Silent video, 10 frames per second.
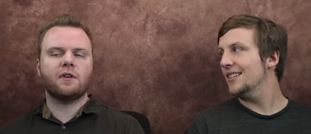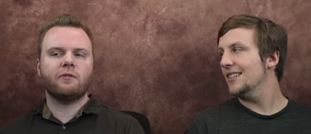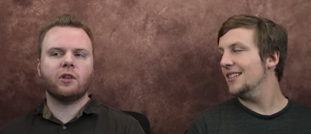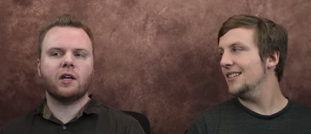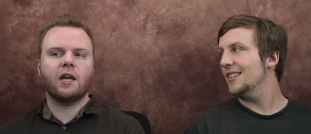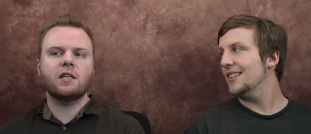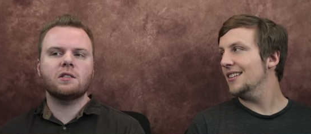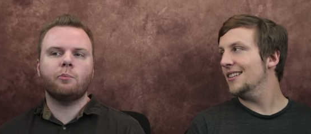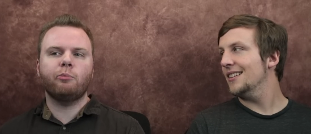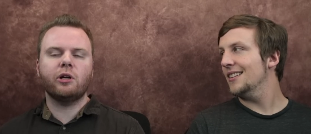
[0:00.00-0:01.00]
Speaker 1: and everything.
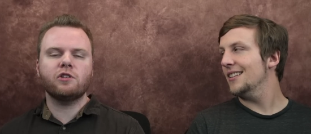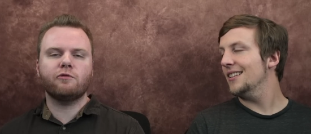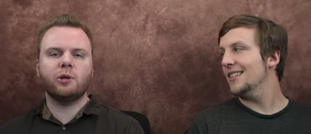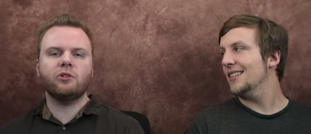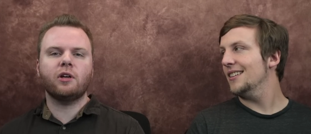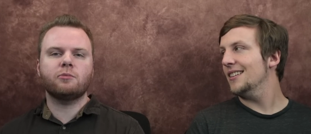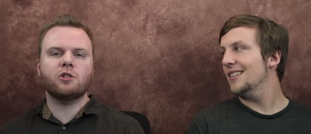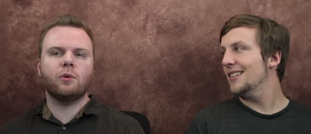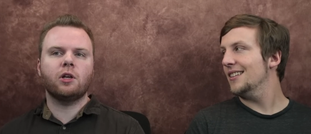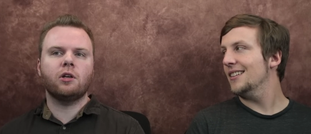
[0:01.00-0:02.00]
It's a bunch of build up
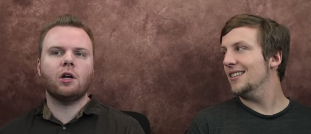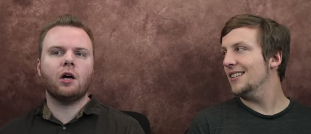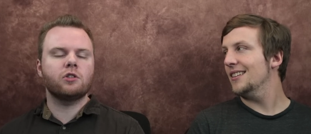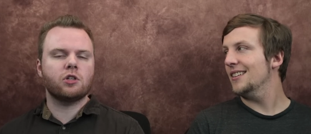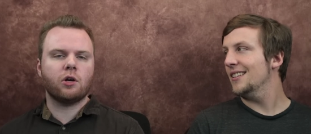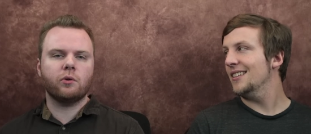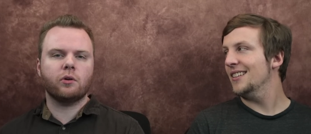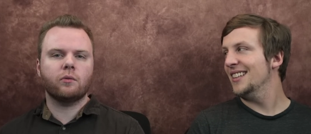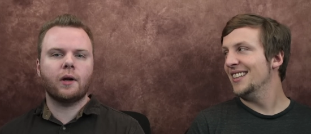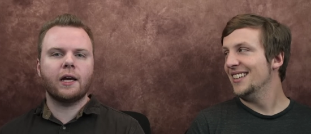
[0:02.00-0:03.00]
to a non
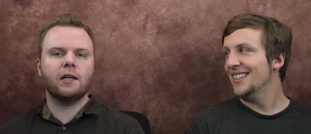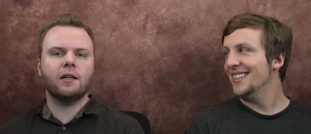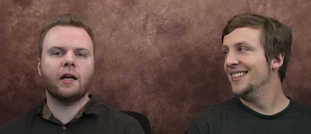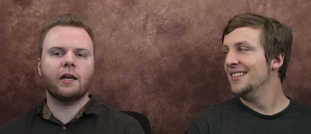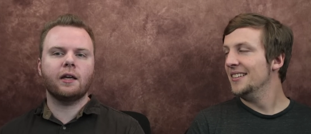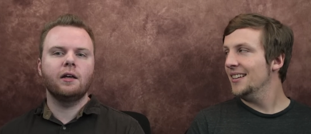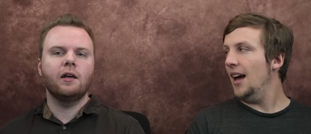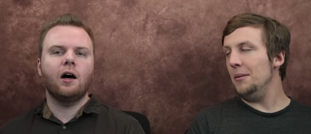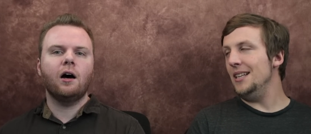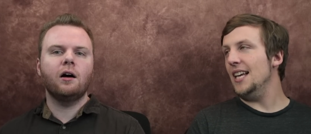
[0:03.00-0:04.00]
joke, right? Like,
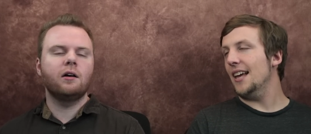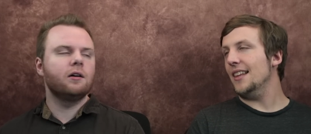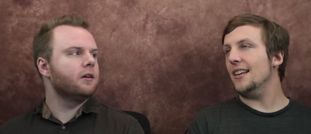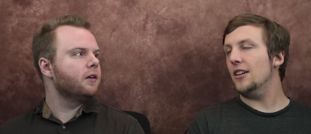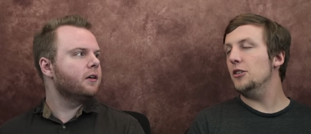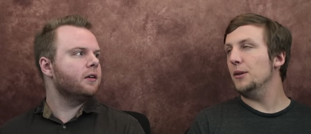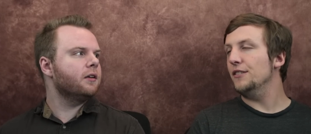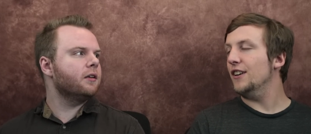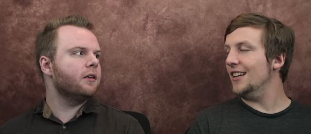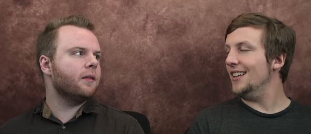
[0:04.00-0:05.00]
I mean, yeah, that could be
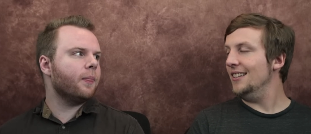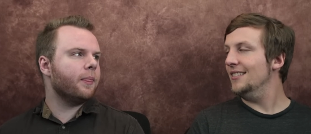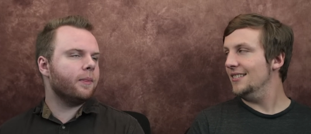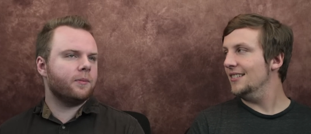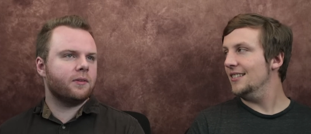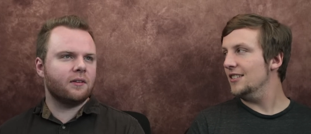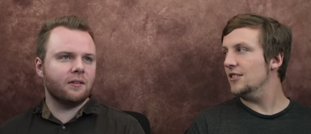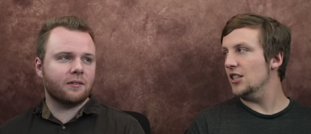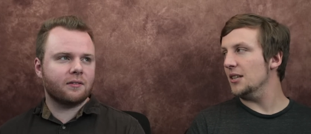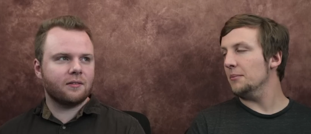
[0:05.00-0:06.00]
funny
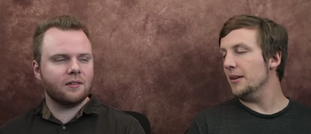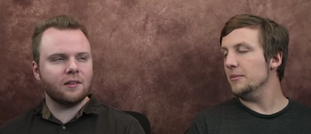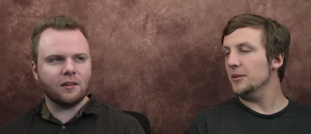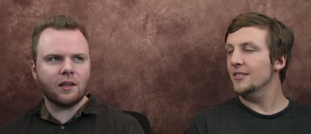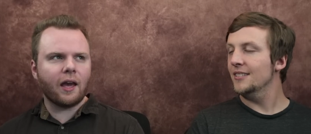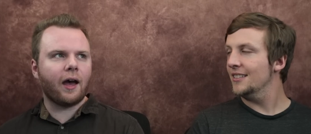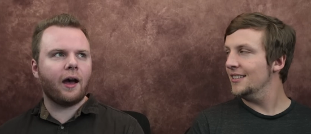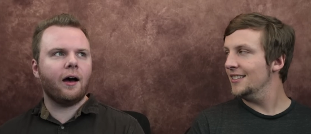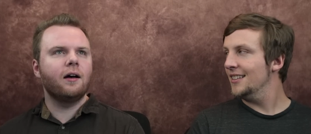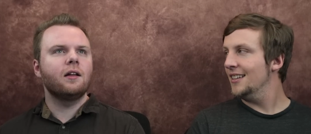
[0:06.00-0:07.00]
Speaker 2: to some people.
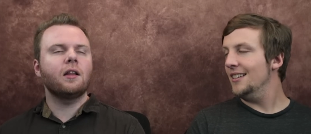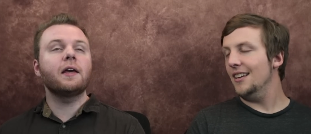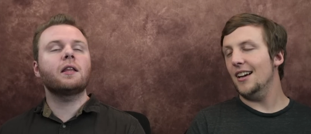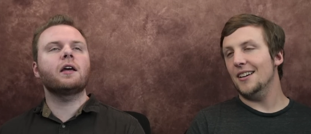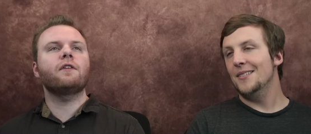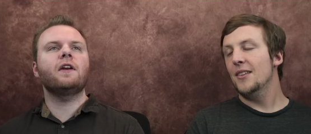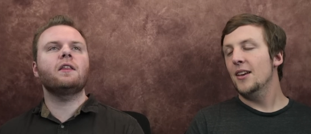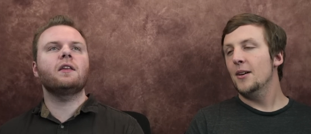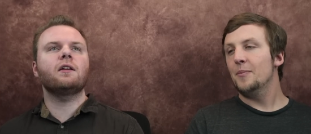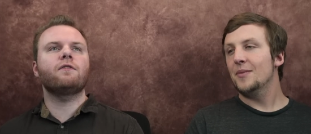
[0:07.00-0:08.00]
Yeah.
Speaker 1: Like, yeah. like if
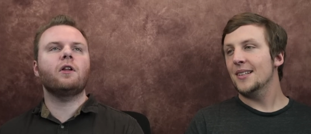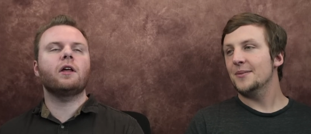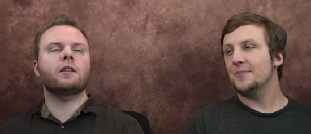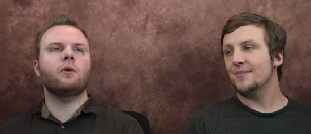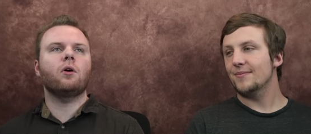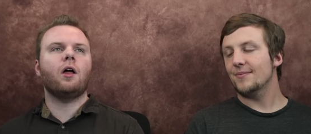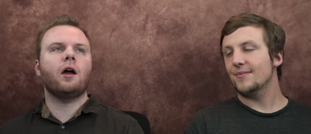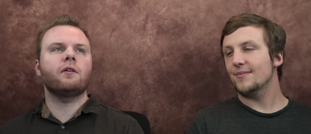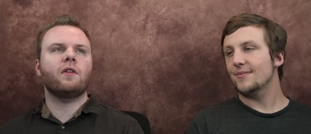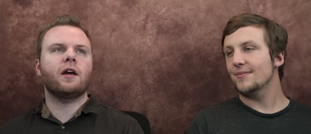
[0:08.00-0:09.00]
anything, it felt like there were a
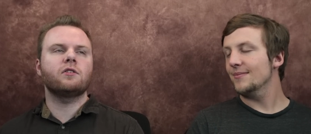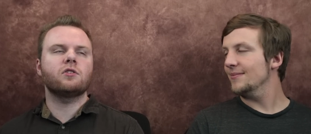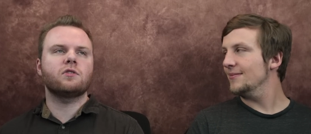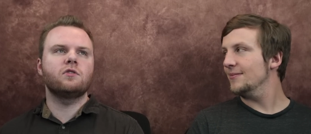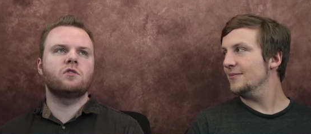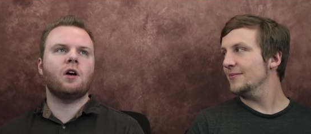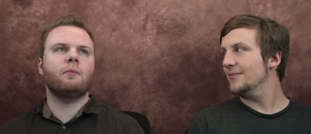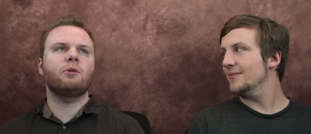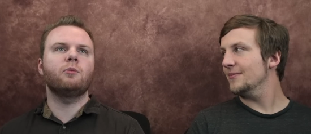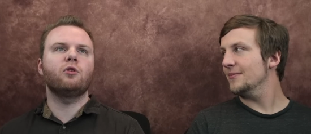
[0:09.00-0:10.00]
lot of, like, just
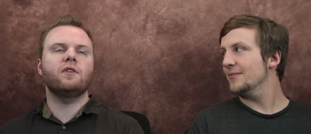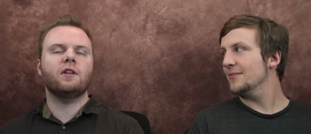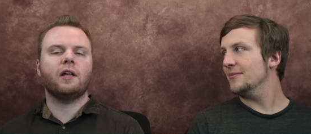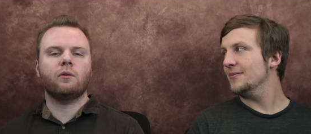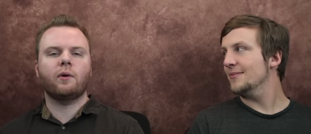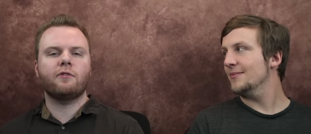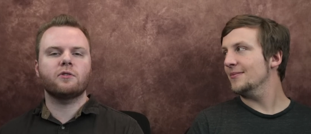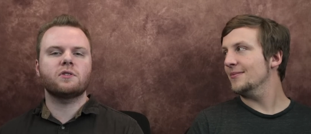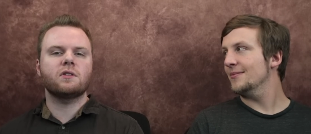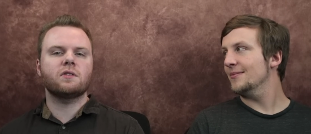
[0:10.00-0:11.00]
zombie movie, like,
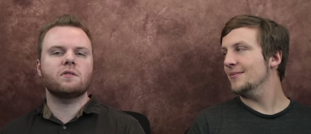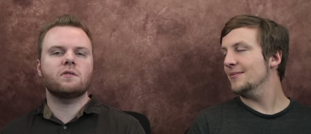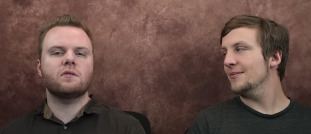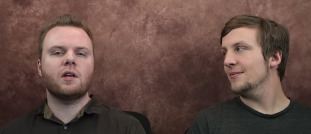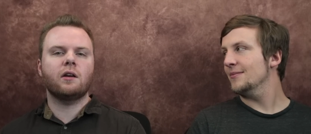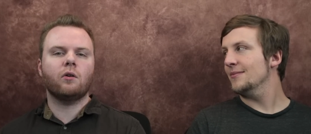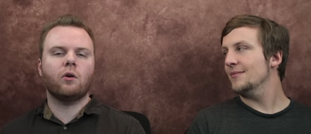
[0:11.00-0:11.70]
references and, and